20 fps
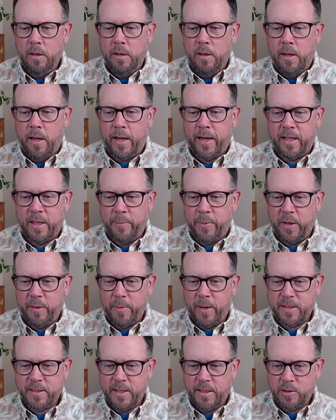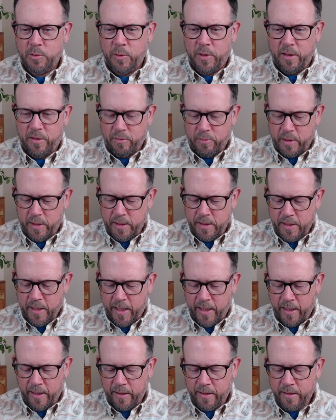I got the Bungu Box 823.
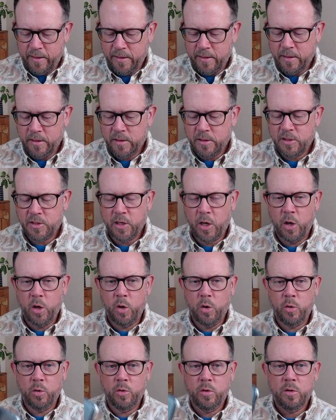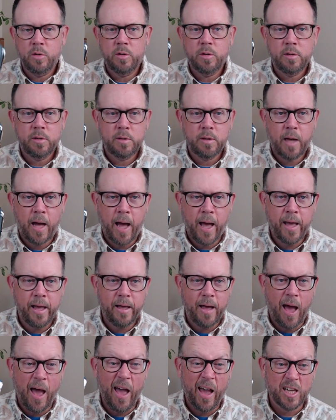Yeah. So I,
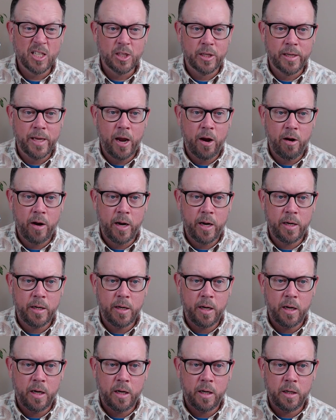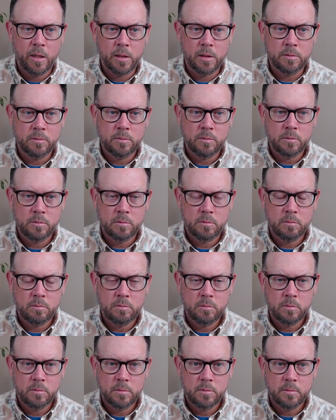I actually carried uh,
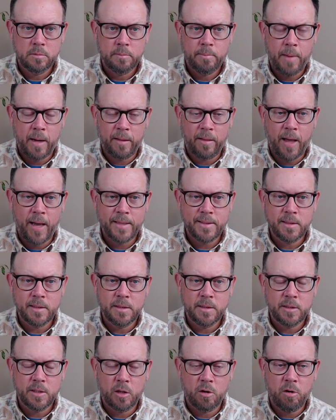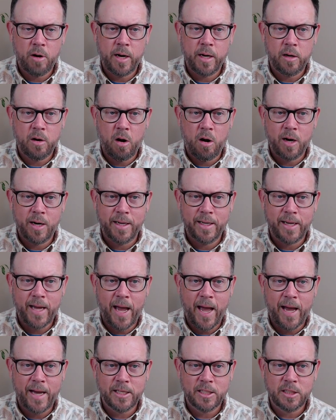my license, a credit card, and
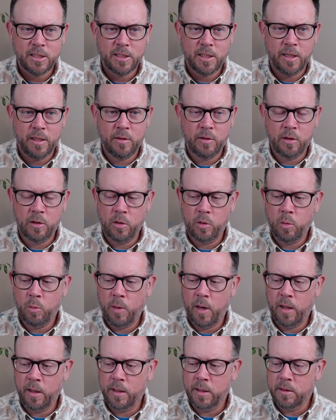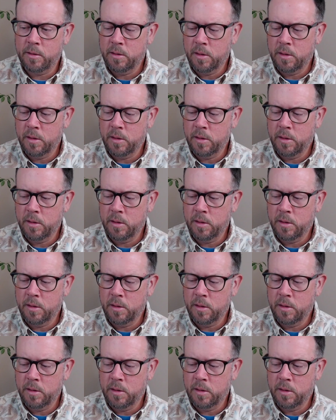cash in the little wallet.